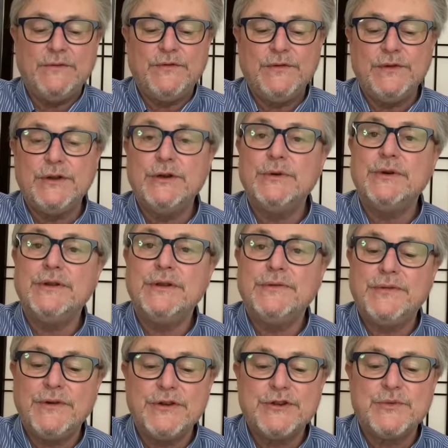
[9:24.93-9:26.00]
flu and the
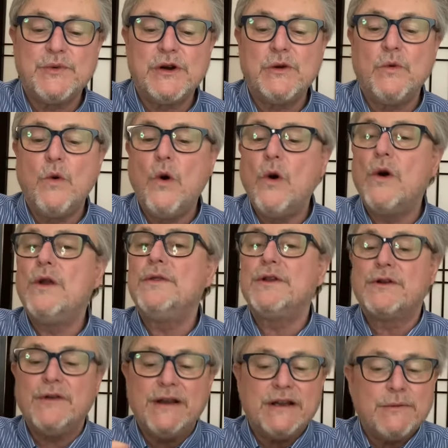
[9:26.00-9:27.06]
First World War and the
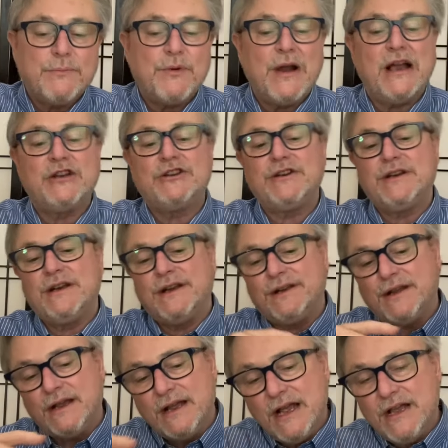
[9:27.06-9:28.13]
Great Depression and the